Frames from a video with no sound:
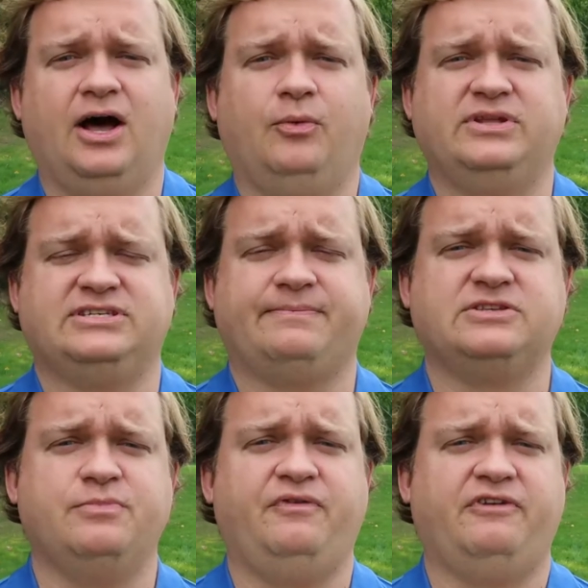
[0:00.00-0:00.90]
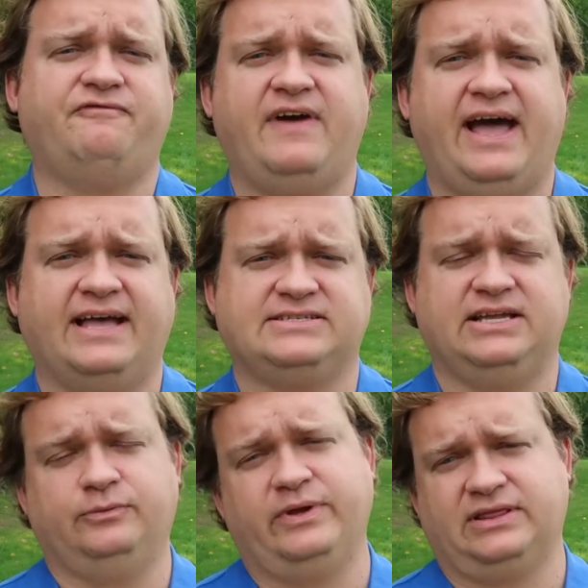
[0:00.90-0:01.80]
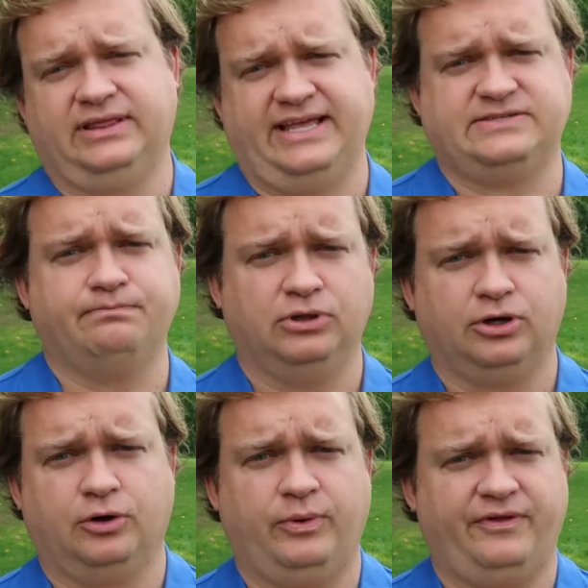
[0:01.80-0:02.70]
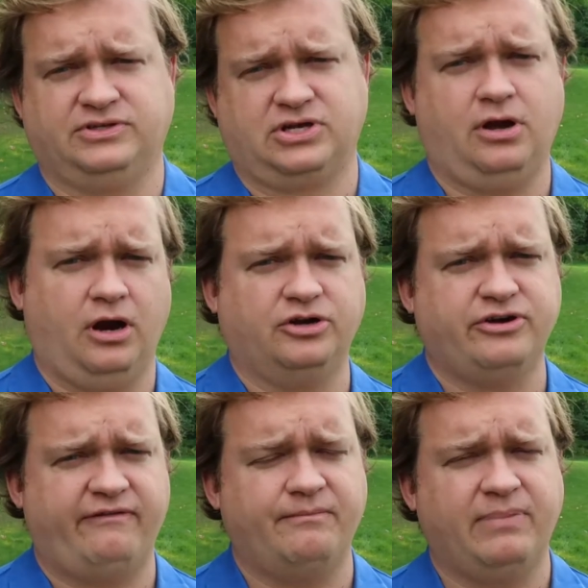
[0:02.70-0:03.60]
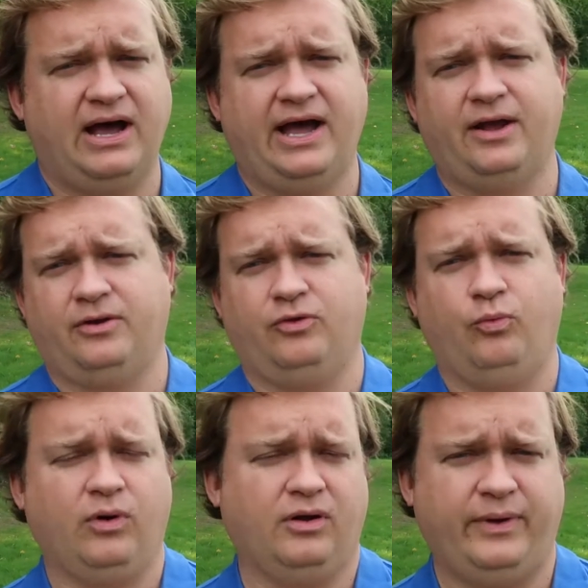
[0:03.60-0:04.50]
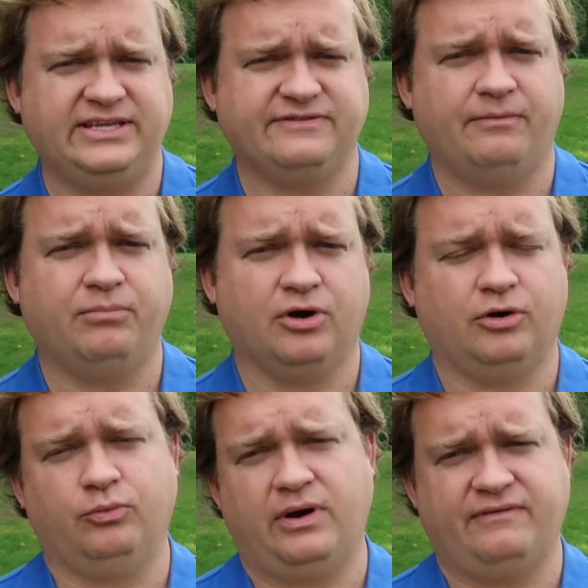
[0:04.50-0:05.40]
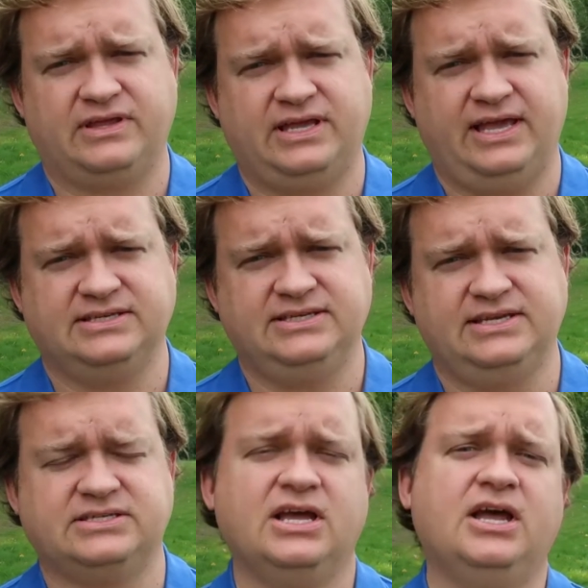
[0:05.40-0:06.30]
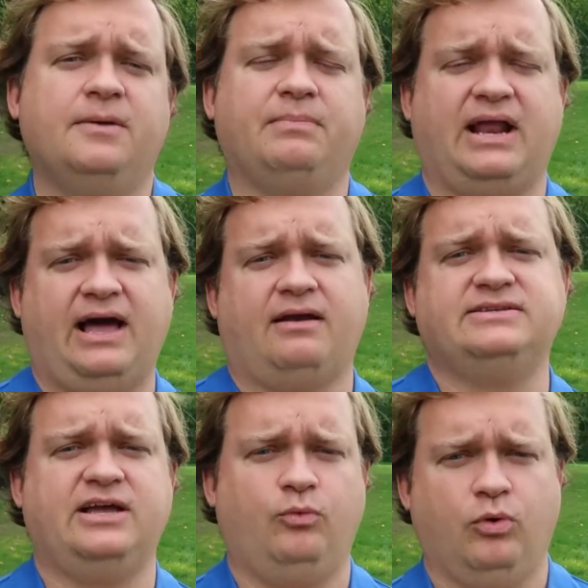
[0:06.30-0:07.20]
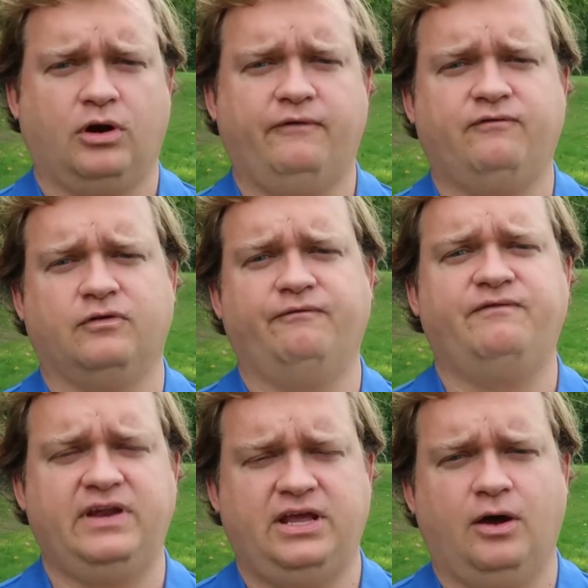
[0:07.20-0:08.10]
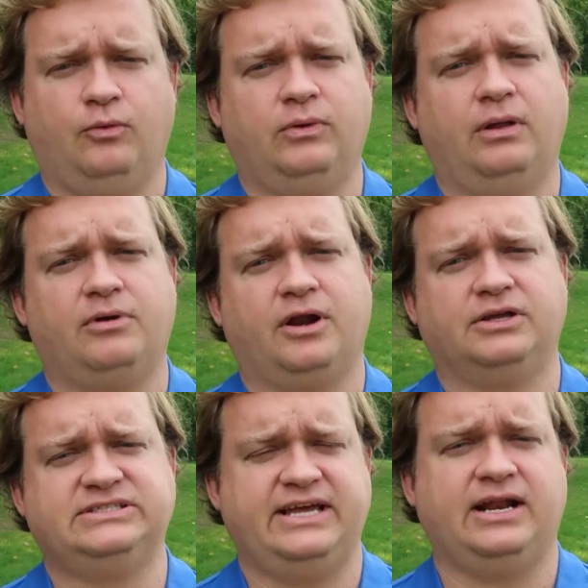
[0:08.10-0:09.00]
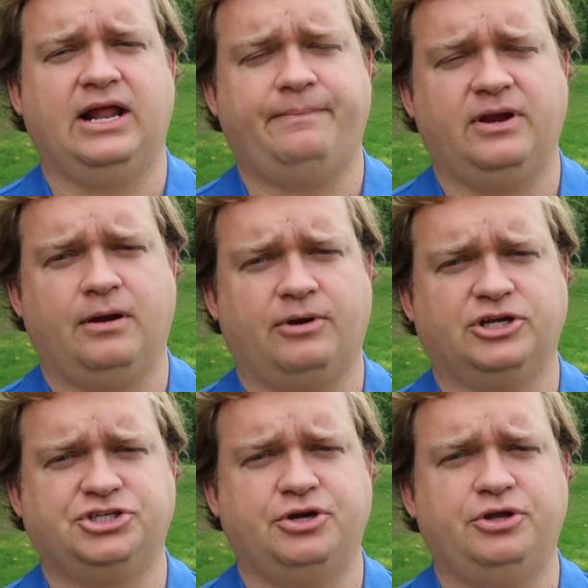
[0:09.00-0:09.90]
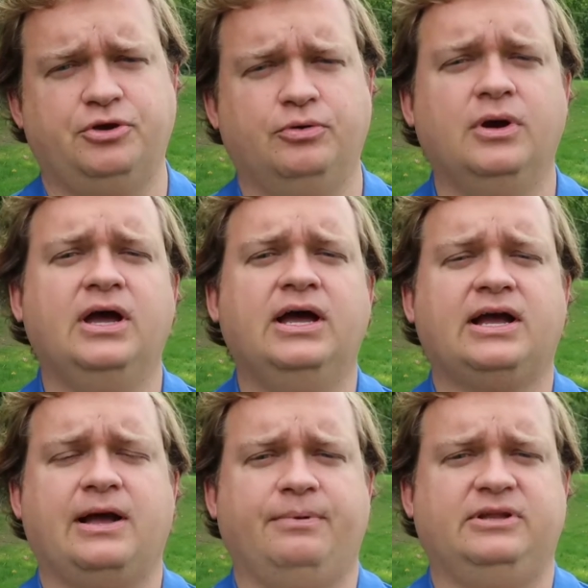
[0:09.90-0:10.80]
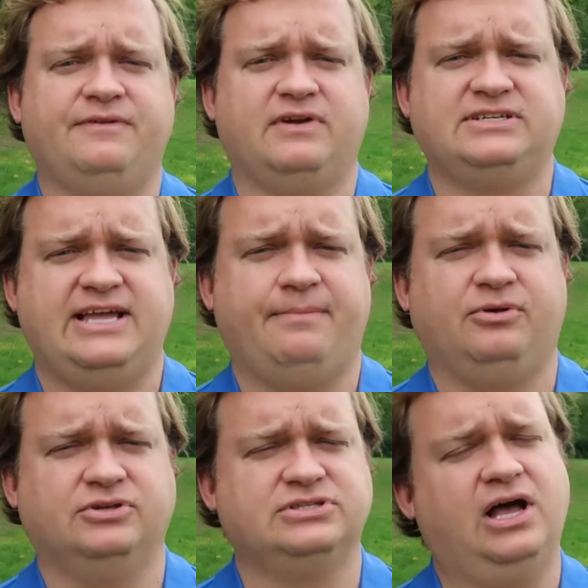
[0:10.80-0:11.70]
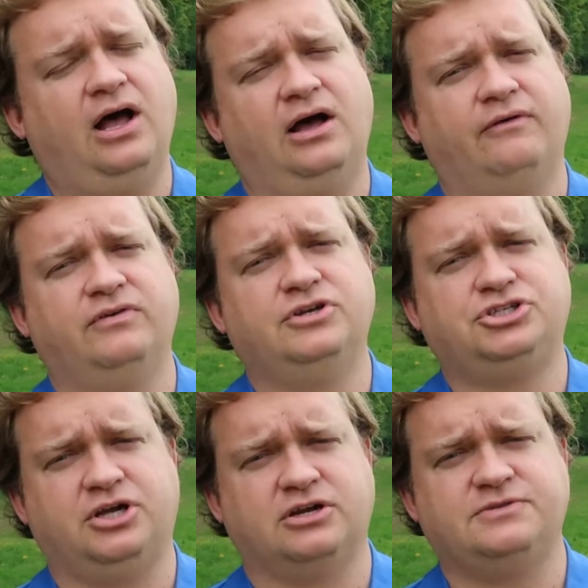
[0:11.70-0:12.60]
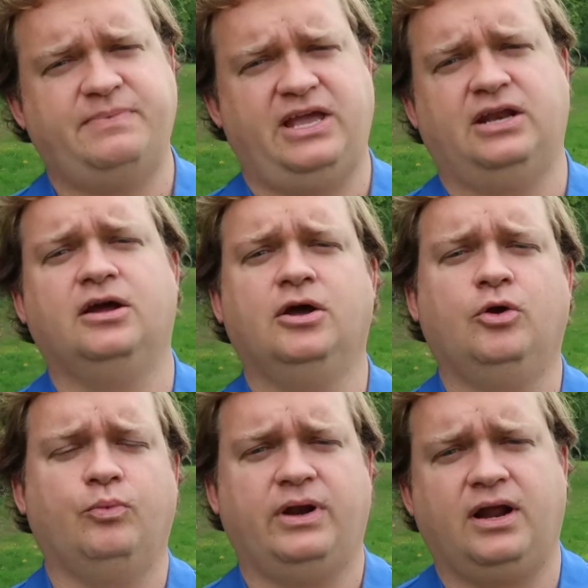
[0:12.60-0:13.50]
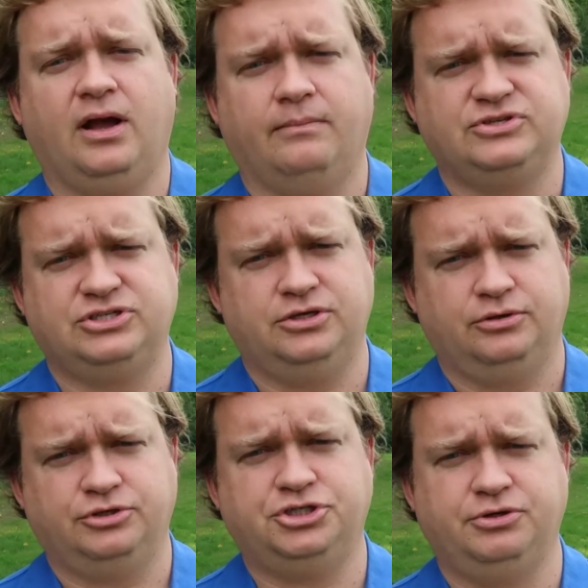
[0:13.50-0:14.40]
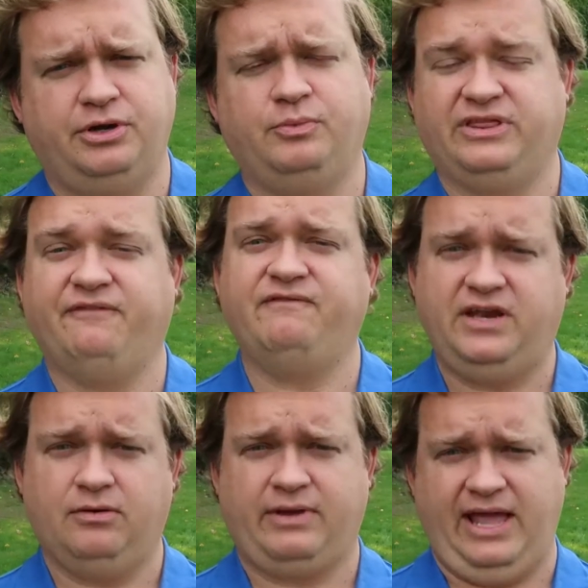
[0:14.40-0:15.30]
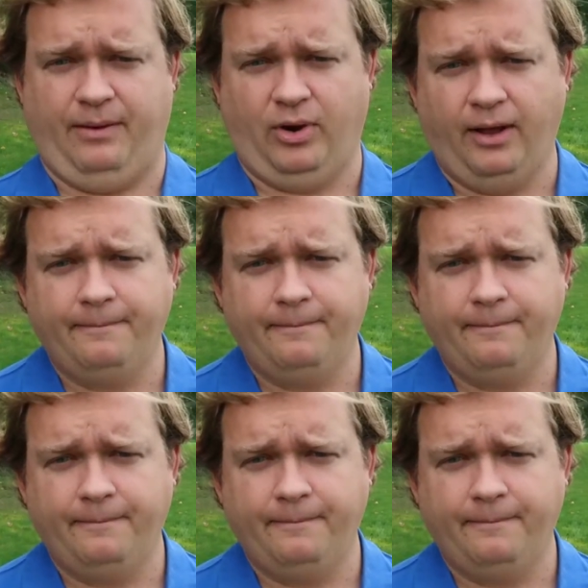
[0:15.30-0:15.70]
when something's moving fast and with less blur, whether it's a car driving by or the wings of a bird, whatever the case is. But how does that work for video? Well, I'm going to set it up here. I'm going to show you a couple of different examples of shutter speed when it comes to shooting with a video camera.